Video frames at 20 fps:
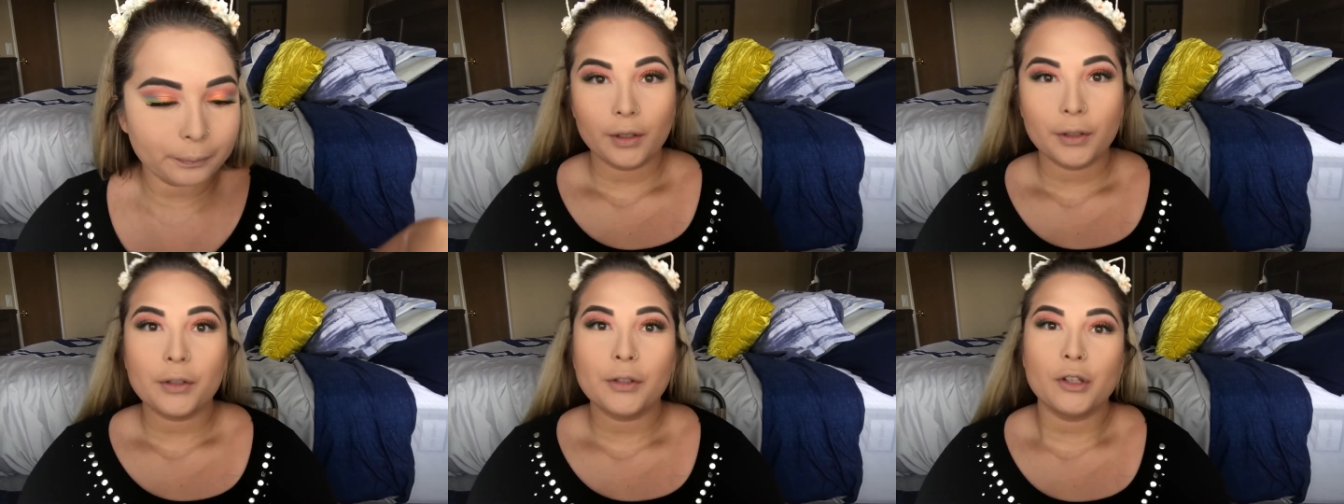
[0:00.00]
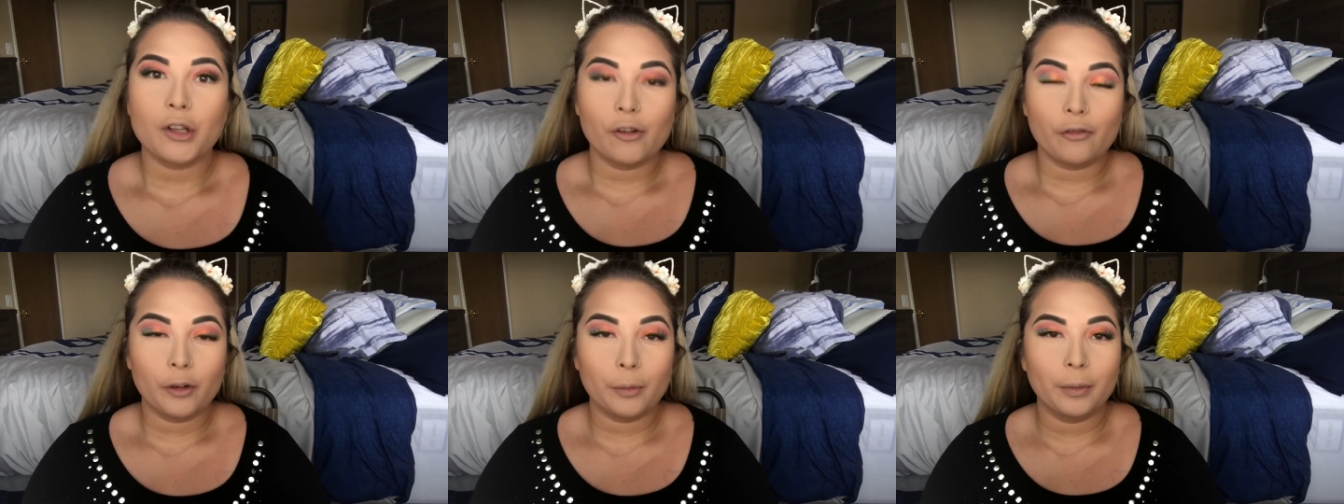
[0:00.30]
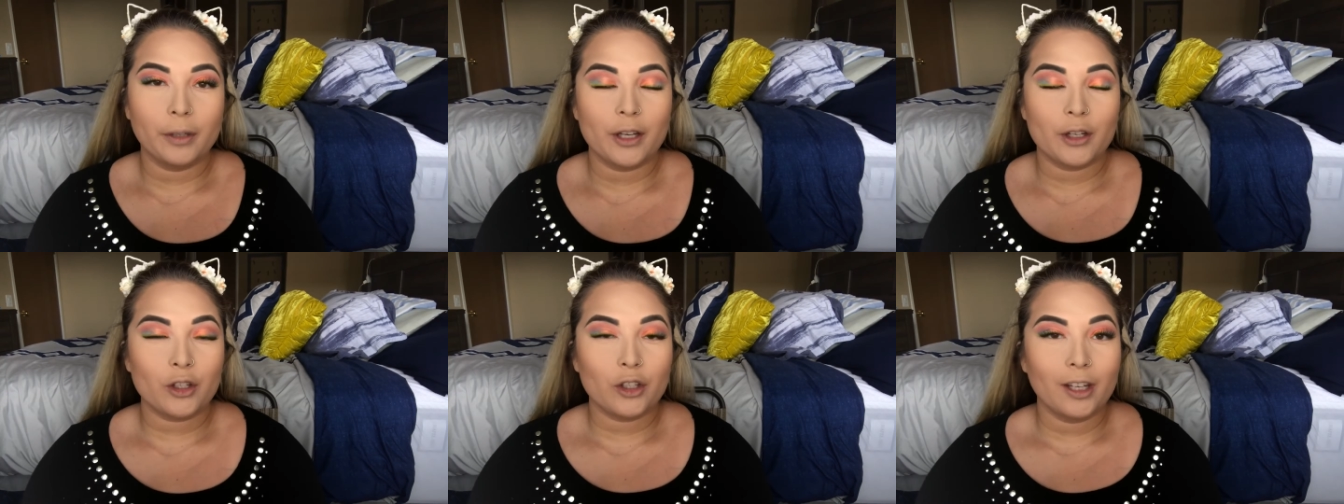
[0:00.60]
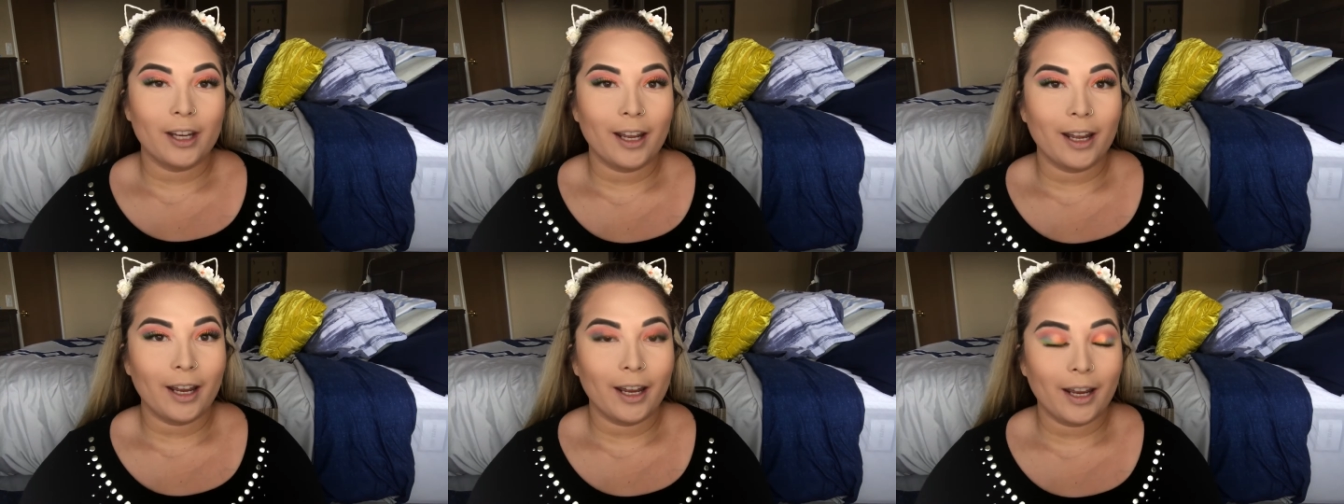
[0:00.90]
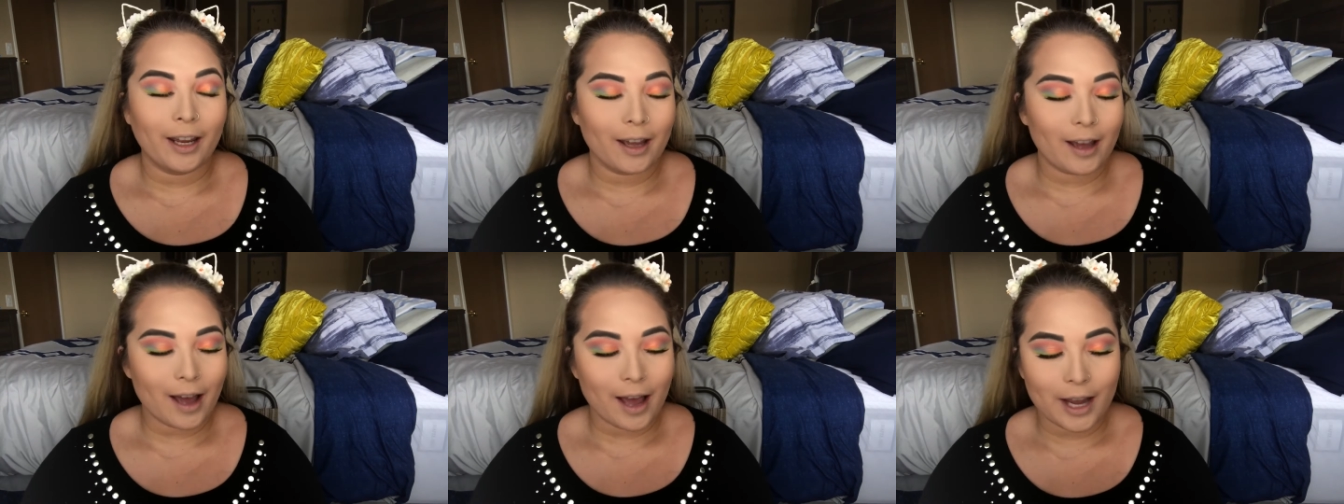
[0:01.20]
So for blush
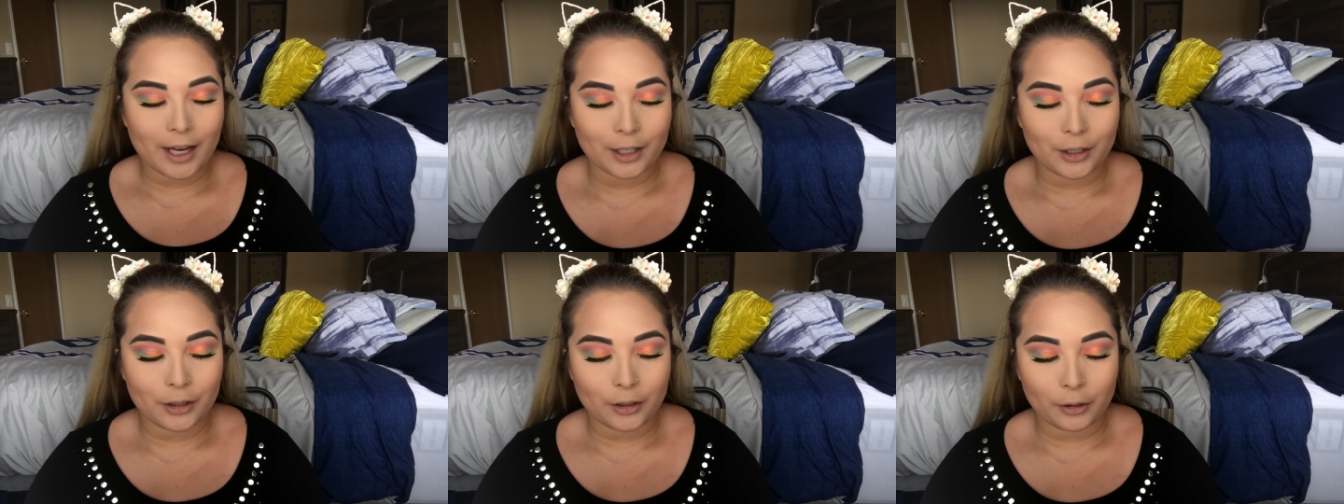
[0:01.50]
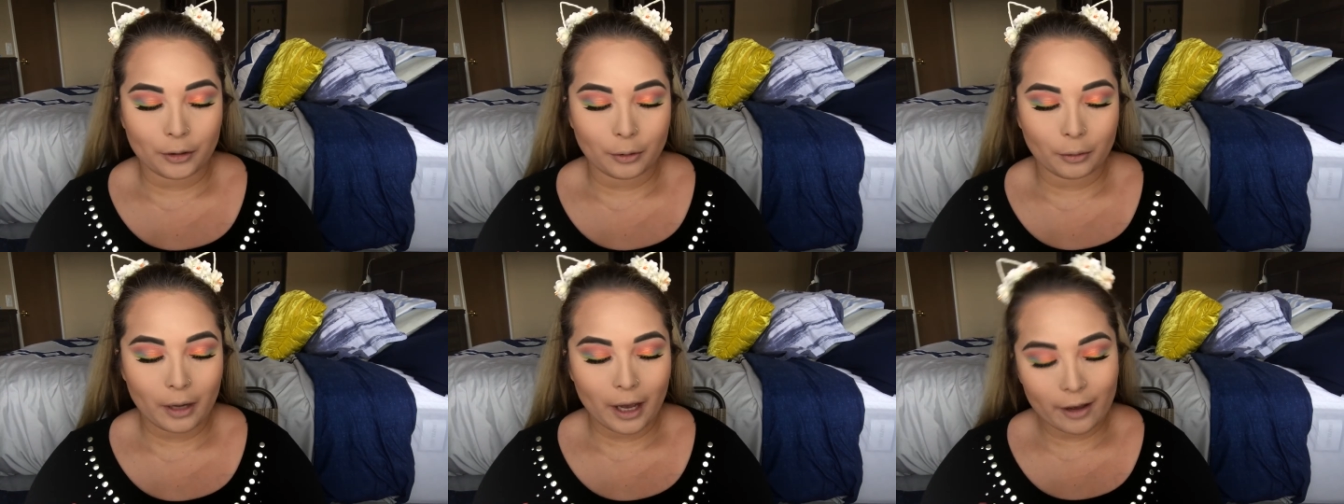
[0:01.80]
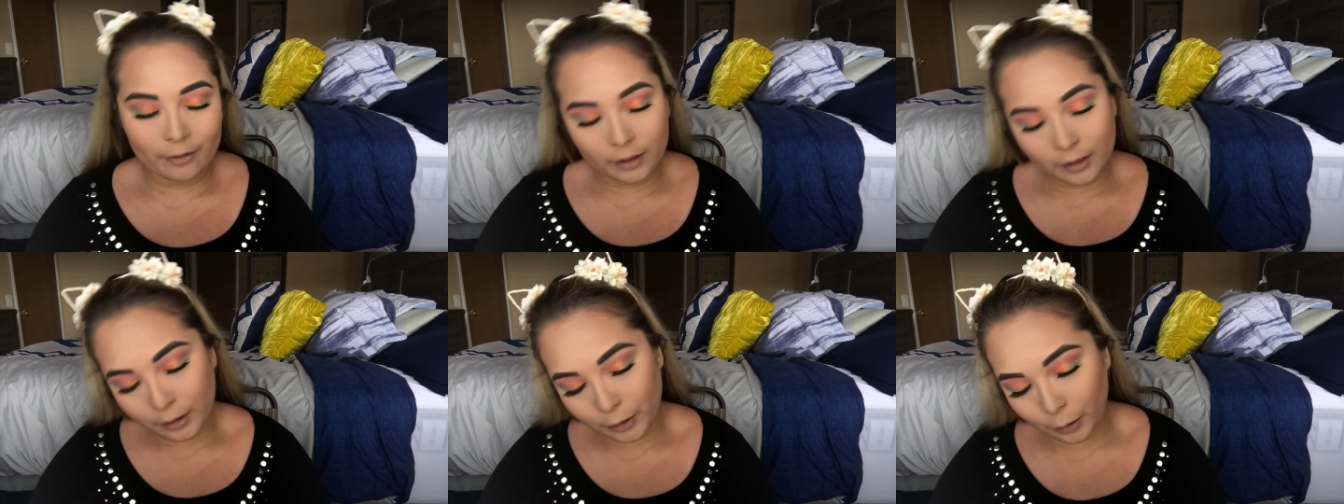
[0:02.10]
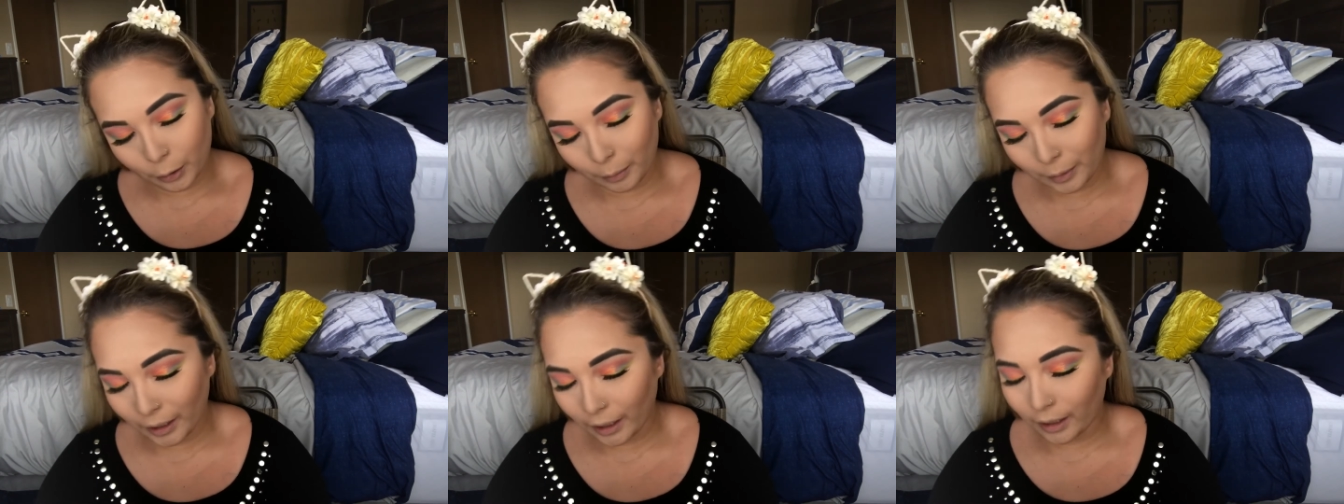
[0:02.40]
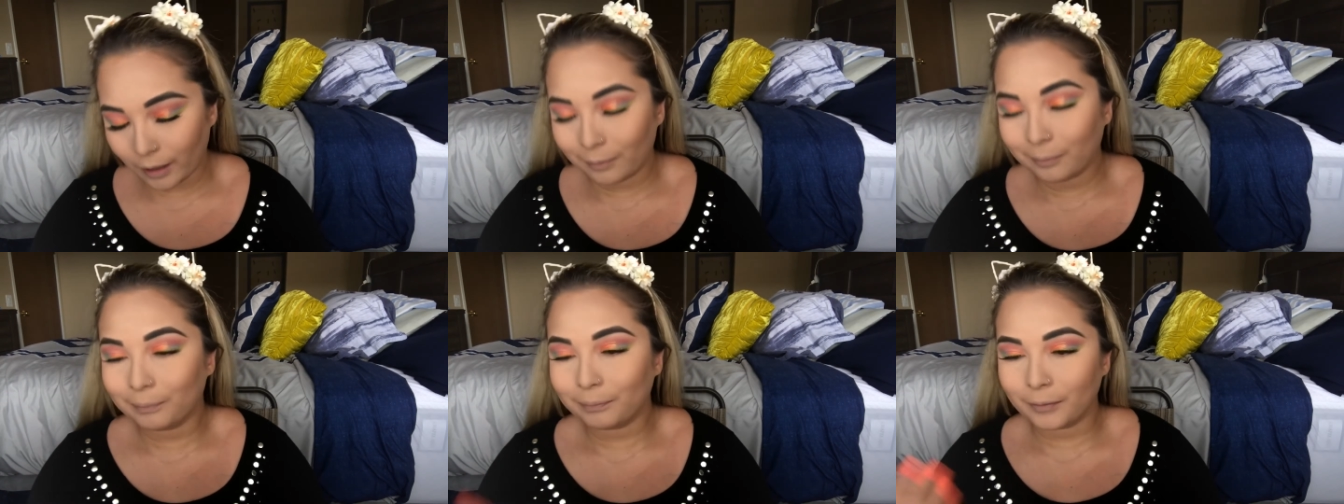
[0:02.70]
today, I do have a
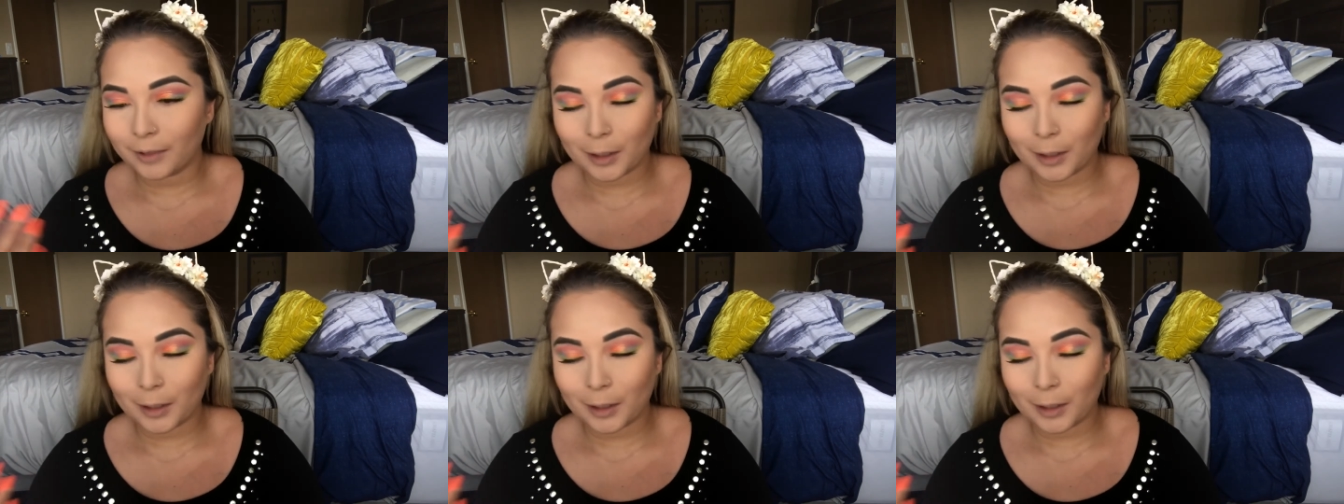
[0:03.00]
newbie.